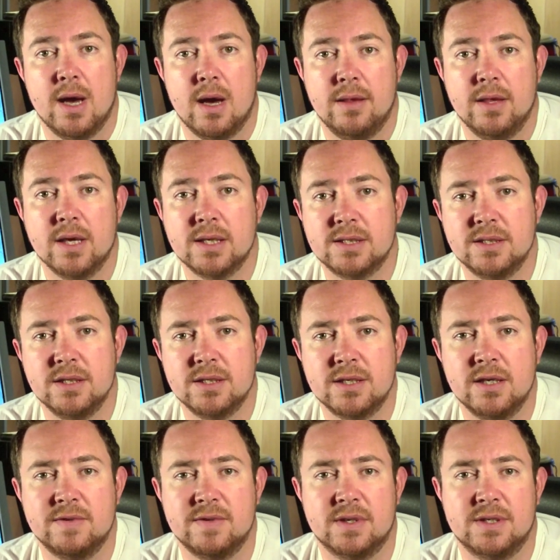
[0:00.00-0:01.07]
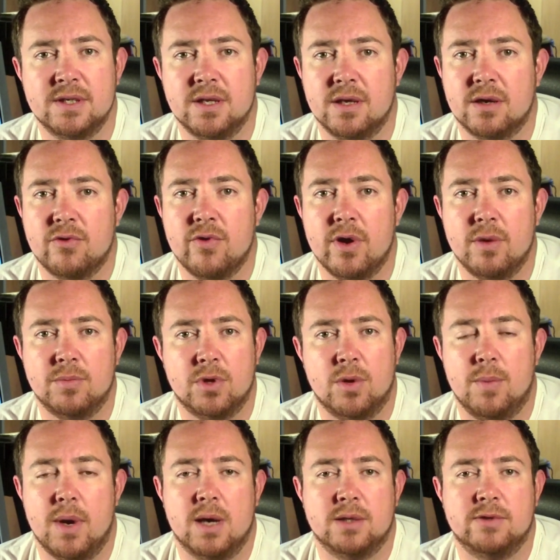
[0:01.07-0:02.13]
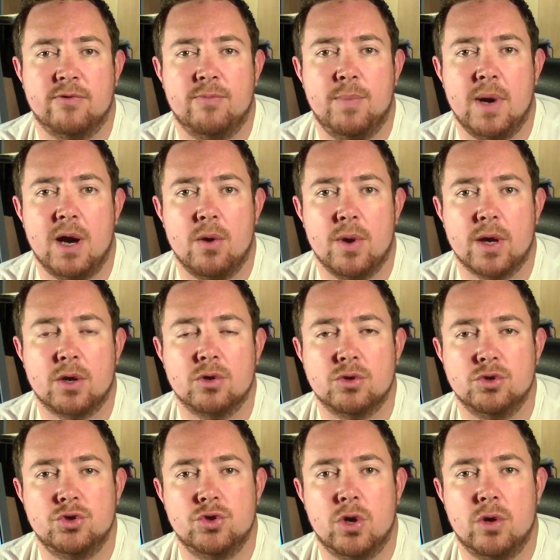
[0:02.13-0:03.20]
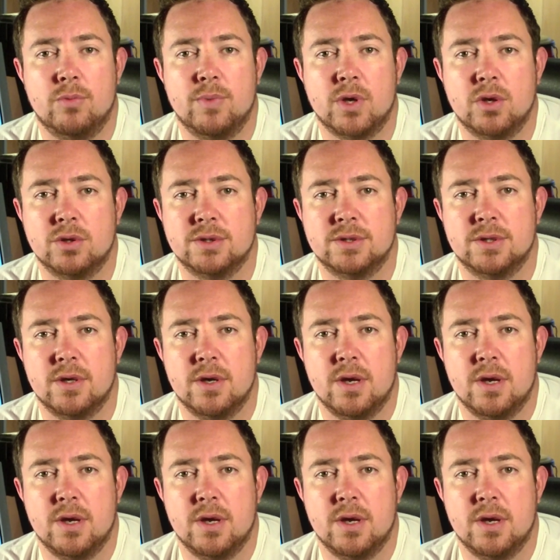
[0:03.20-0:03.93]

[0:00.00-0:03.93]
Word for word: And this gives us an incredible amount of power and control because